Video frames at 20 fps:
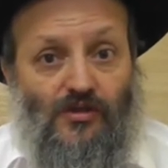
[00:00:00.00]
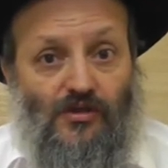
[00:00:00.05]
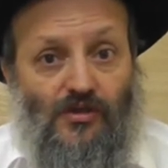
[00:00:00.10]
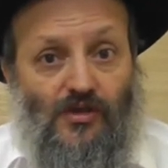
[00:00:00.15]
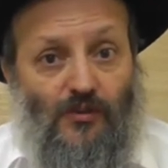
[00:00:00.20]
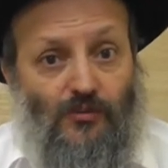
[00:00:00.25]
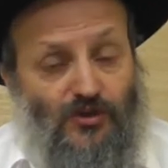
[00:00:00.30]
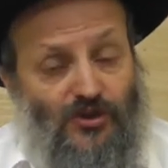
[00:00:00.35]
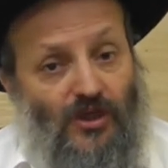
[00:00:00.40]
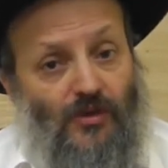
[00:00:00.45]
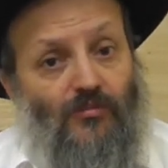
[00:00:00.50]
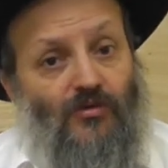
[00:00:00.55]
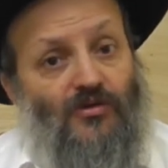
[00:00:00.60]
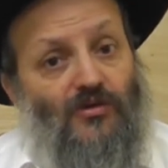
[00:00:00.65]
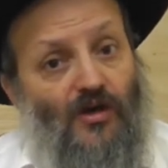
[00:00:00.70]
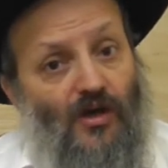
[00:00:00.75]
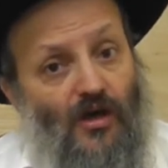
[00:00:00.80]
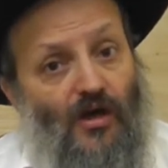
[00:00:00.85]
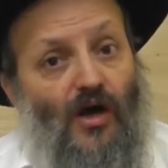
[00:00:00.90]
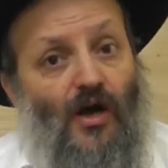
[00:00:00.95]
he was able
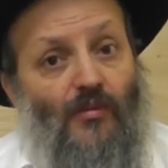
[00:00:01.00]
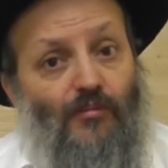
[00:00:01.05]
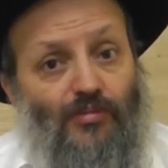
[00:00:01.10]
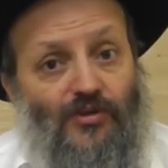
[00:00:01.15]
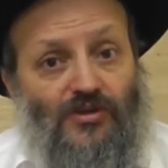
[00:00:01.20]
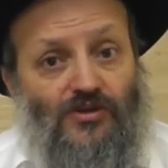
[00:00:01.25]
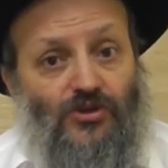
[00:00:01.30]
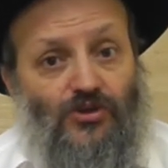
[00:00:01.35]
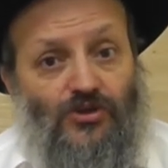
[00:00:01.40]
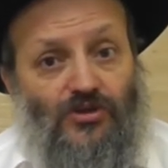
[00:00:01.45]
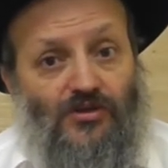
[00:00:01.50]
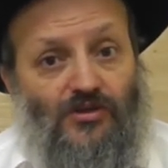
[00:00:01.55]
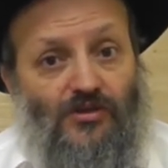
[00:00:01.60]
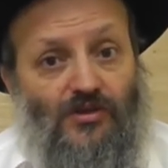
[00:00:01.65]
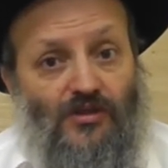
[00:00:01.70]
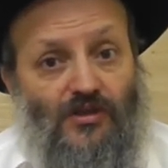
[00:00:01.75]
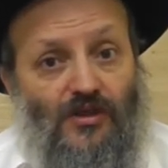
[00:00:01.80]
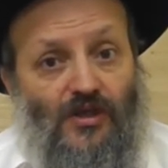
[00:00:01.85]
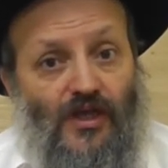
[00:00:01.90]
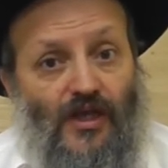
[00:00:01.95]
to accomplish
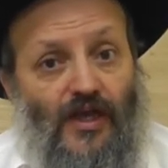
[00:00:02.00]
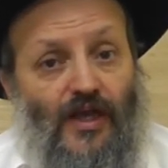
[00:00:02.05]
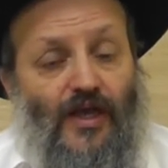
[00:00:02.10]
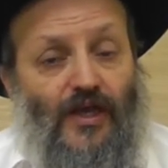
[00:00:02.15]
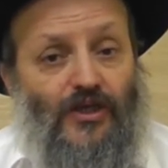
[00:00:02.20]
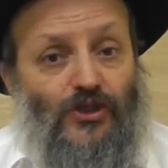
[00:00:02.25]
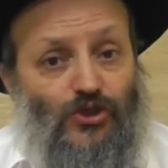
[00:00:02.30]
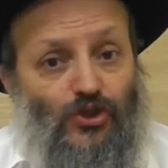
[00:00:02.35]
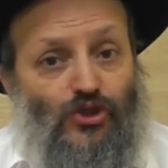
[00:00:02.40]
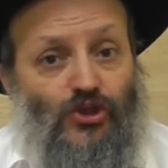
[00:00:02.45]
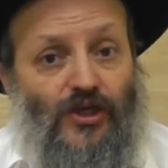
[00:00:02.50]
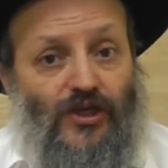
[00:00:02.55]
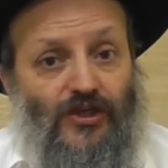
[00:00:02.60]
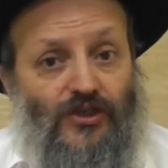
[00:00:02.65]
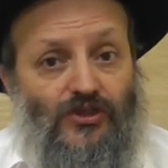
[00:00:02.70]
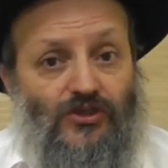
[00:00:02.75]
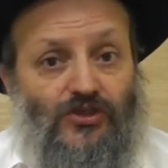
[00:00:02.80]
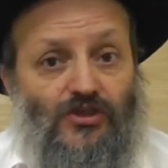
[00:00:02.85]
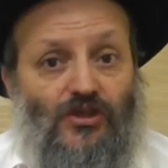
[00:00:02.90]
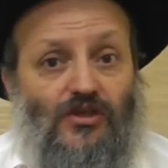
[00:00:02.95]
and
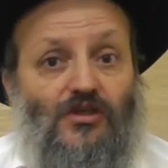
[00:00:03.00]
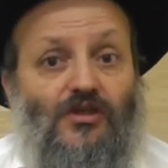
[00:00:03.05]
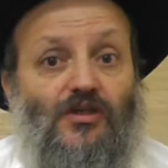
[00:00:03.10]
change